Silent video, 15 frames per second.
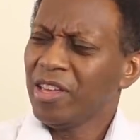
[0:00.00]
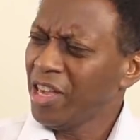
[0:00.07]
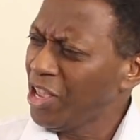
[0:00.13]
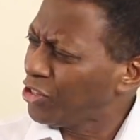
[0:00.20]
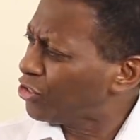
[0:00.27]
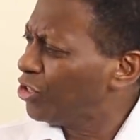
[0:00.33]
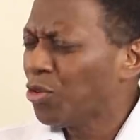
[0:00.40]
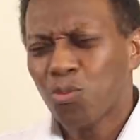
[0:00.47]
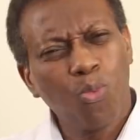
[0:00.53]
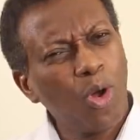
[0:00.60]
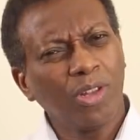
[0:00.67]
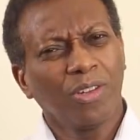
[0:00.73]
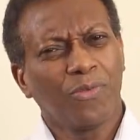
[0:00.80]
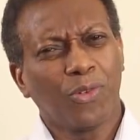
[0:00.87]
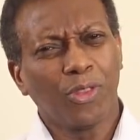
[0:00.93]
Isn't it
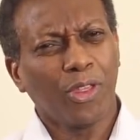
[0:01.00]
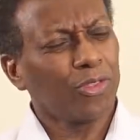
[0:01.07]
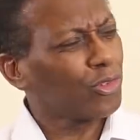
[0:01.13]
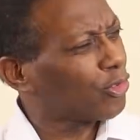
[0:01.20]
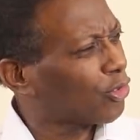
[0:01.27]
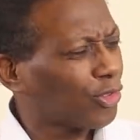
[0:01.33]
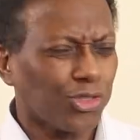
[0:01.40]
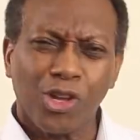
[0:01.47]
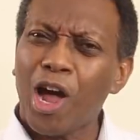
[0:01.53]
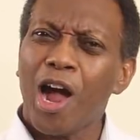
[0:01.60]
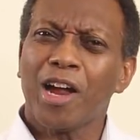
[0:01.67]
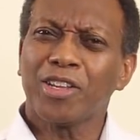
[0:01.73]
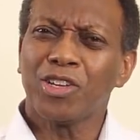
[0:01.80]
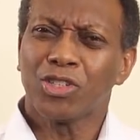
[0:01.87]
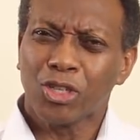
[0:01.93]
wonderful that the
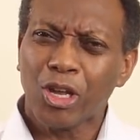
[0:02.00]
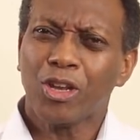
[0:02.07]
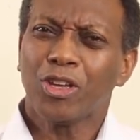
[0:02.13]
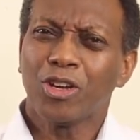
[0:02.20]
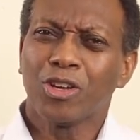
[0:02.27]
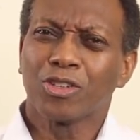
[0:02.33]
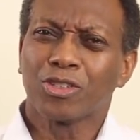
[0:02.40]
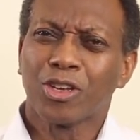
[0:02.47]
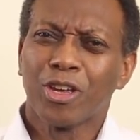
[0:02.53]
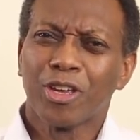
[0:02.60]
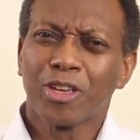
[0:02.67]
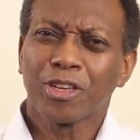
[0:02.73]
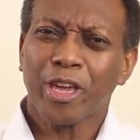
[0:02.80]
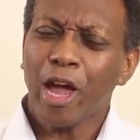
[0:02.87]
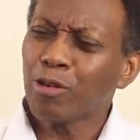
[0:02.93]
society is letting us
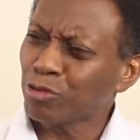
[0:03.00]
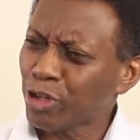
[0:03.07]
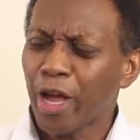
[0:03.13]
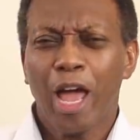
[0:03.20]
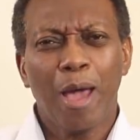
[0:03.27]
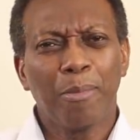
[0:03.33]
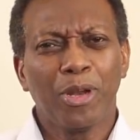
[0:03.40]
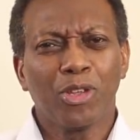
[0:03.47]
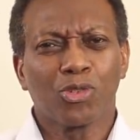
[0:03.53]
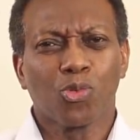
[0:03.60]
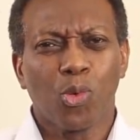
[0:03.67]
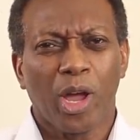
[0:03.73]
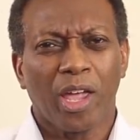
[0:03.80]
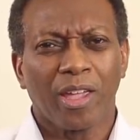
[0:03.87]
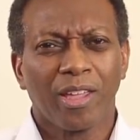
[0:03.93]
count time in this
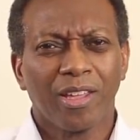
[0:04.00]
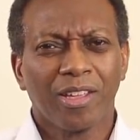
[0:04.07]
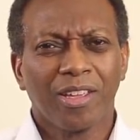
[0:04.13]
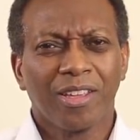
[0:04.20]
way?